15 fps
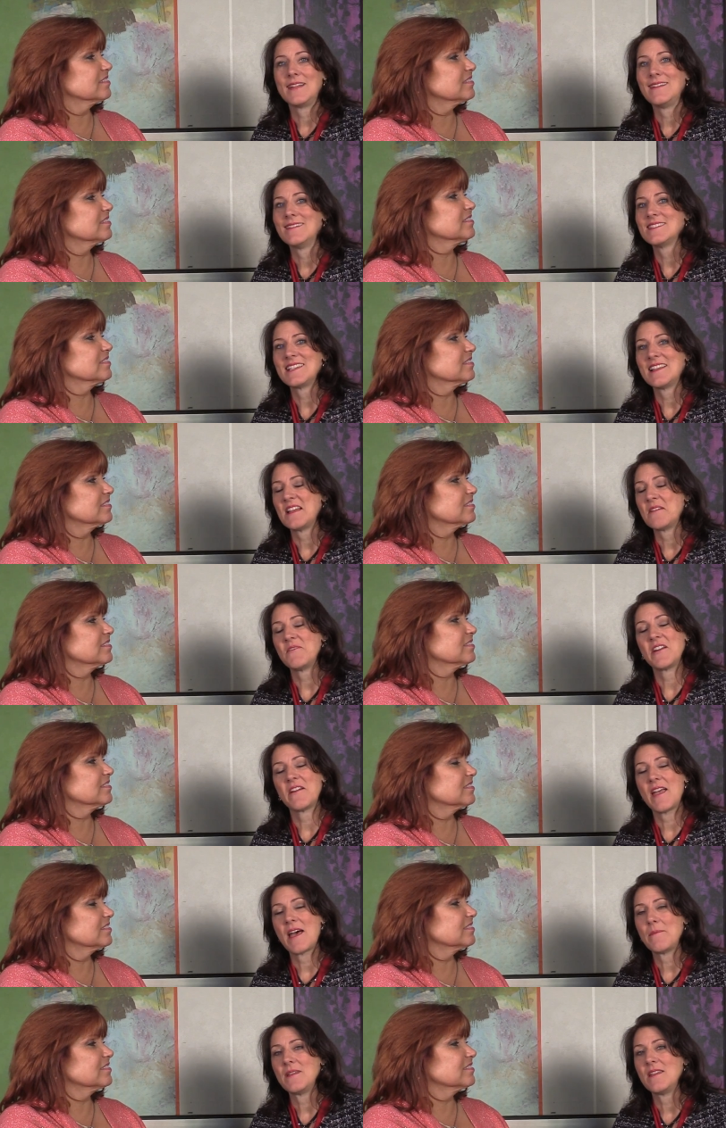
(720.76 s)
Speaker 1: needs. And I'm very
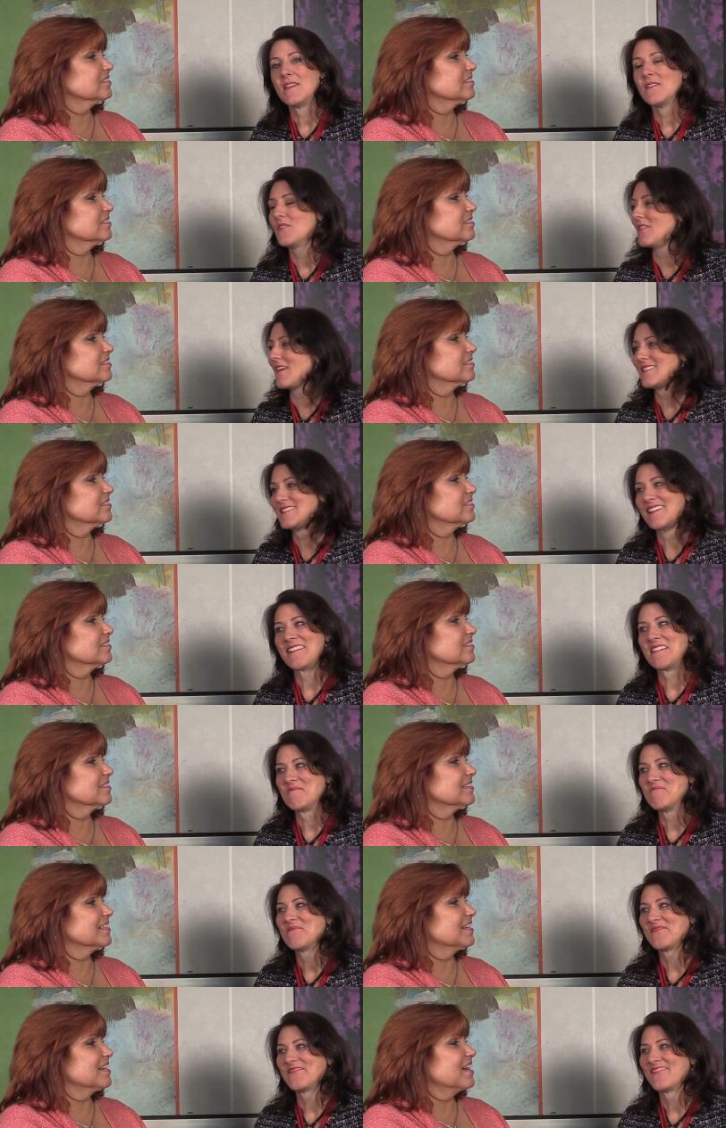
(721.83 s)
happy to give you that time.
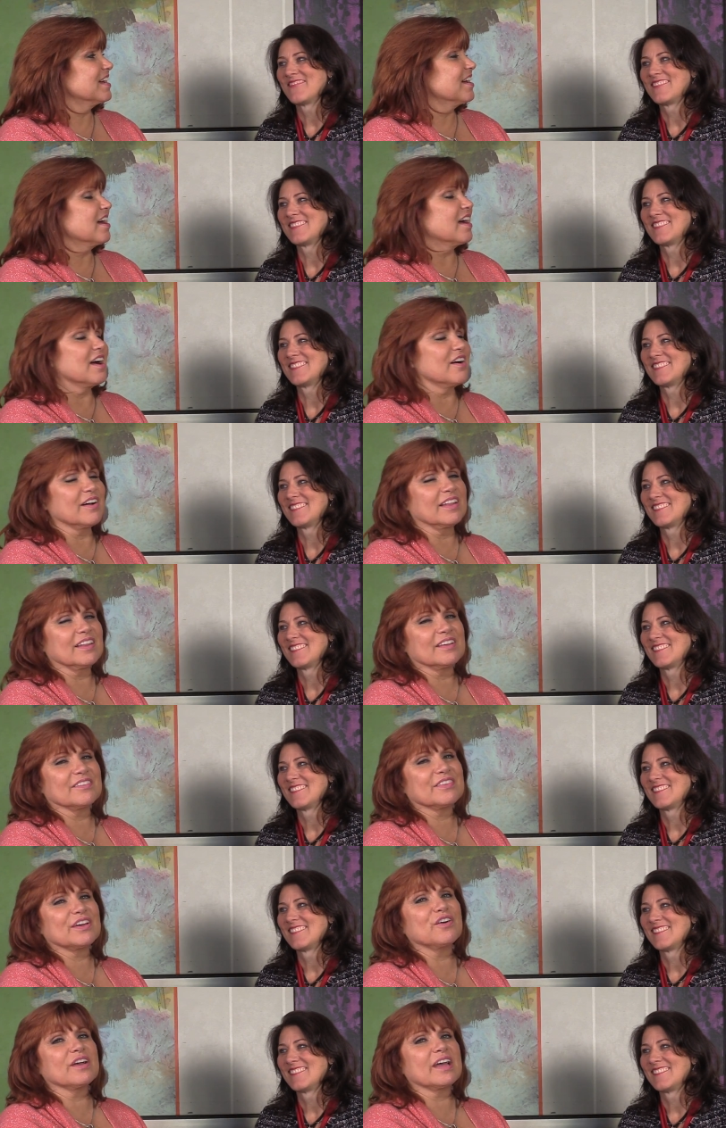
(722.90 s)
Speaker 2: Oh, I
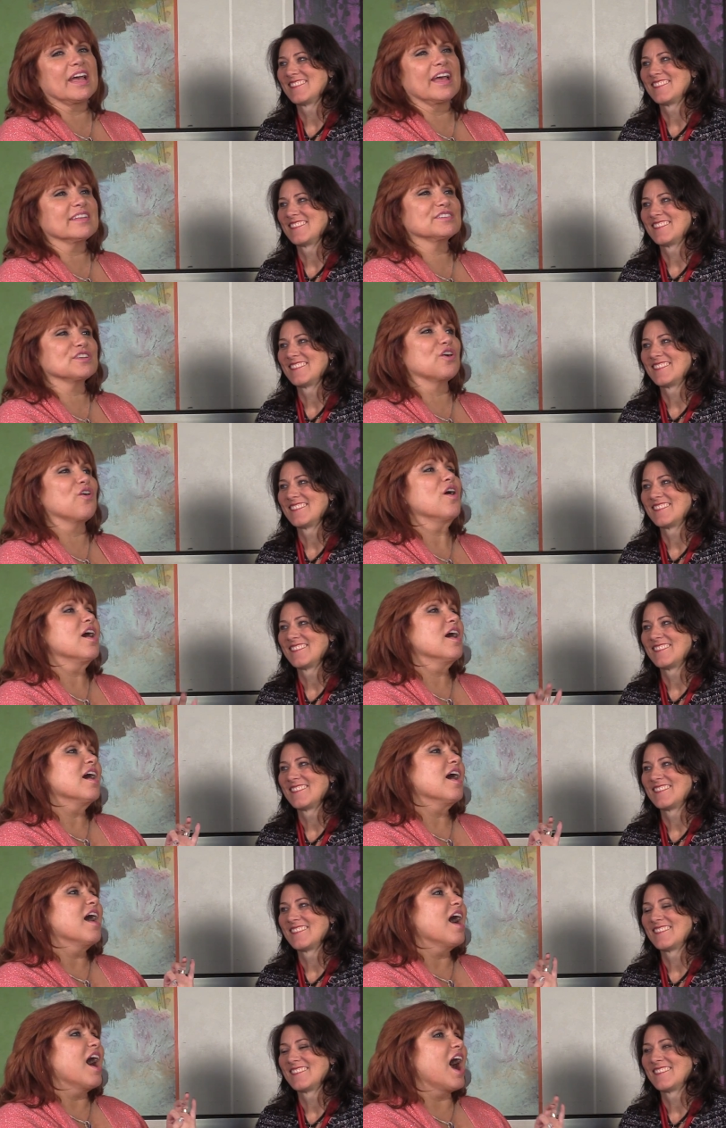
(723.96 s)
love it. Okay, so
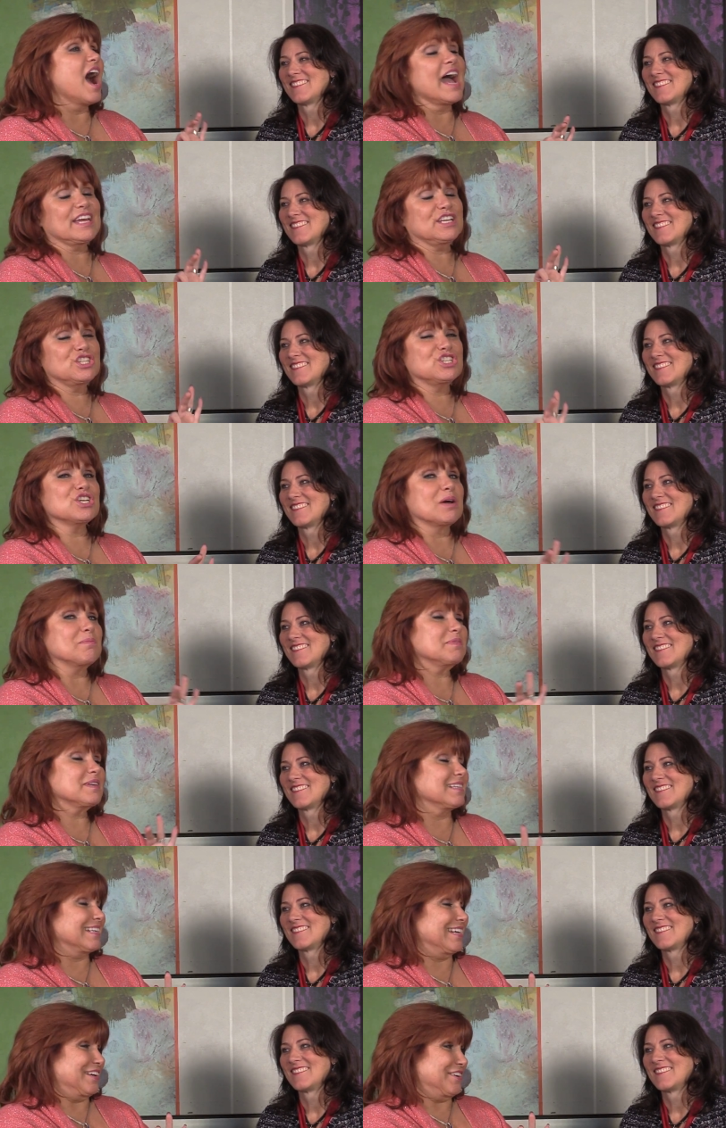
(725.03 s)
high jump
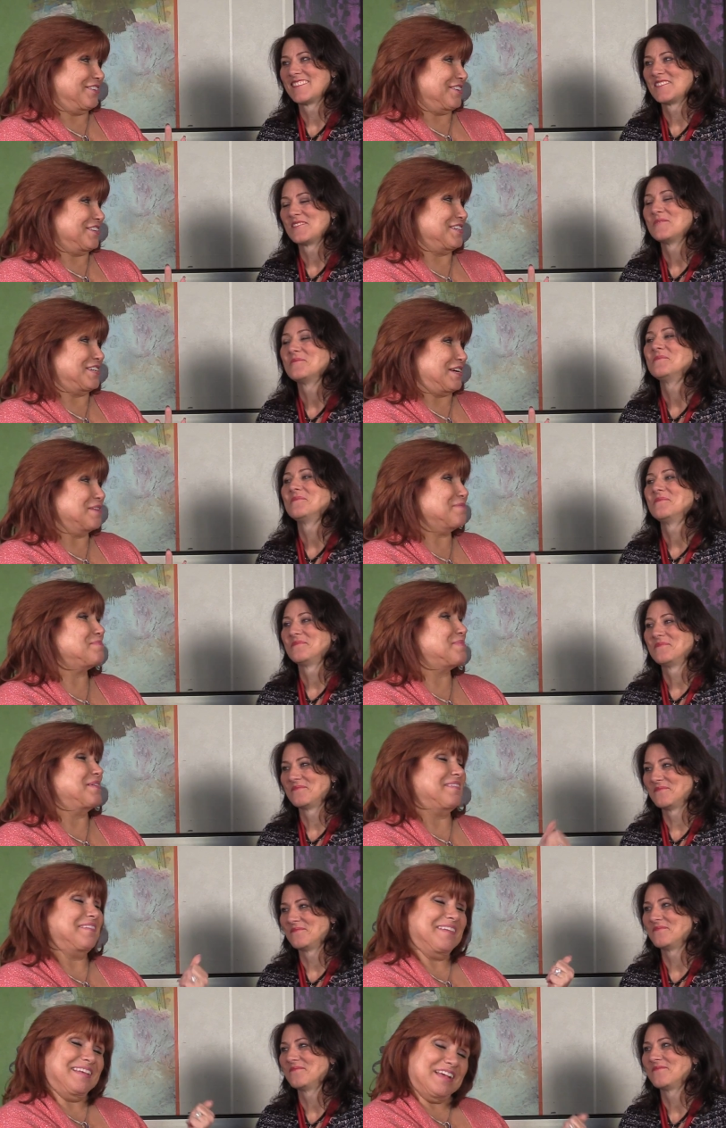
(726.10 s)
leadership,
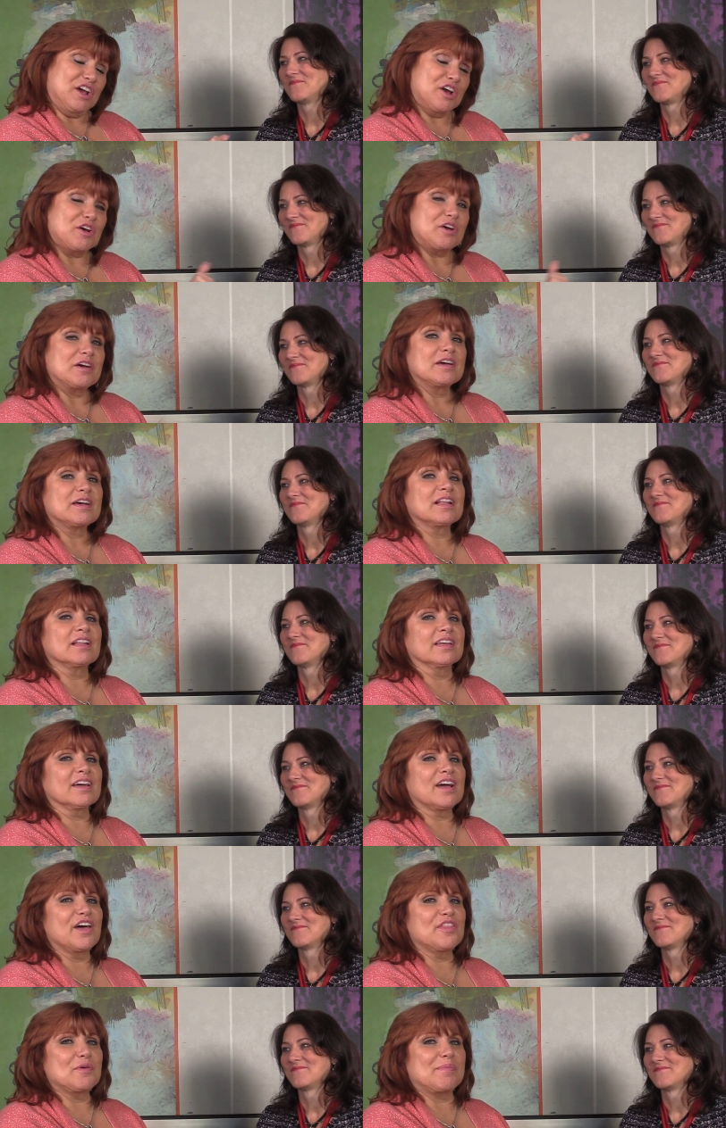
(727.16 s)

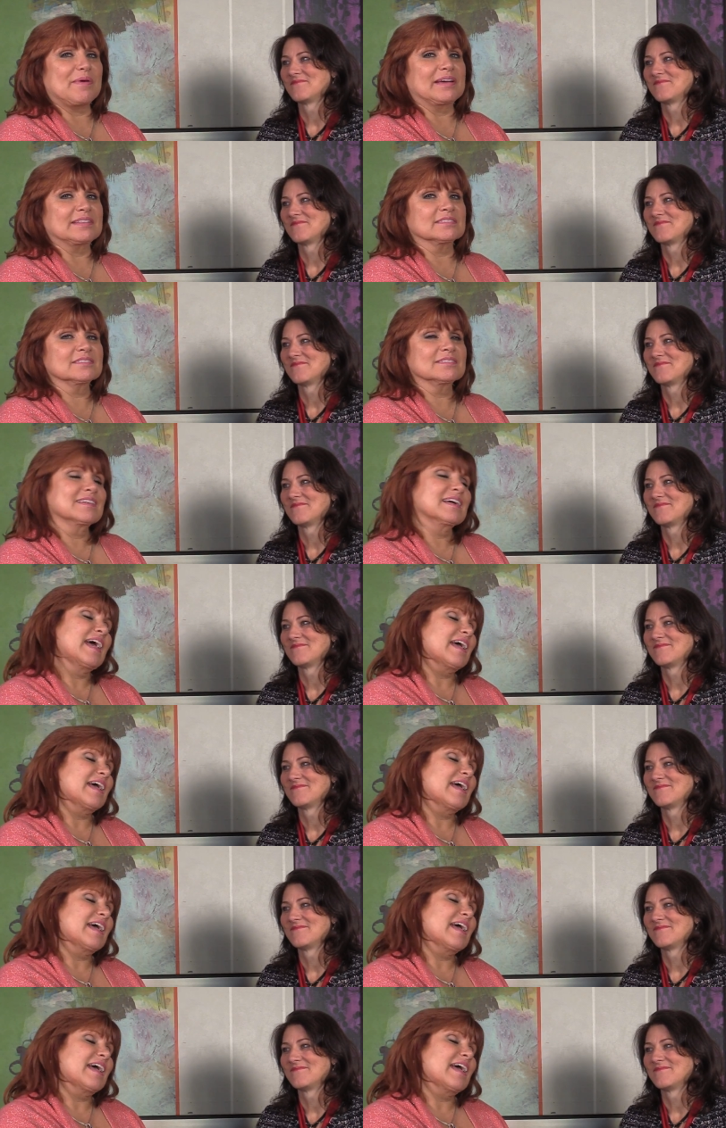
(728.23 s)
click on the button,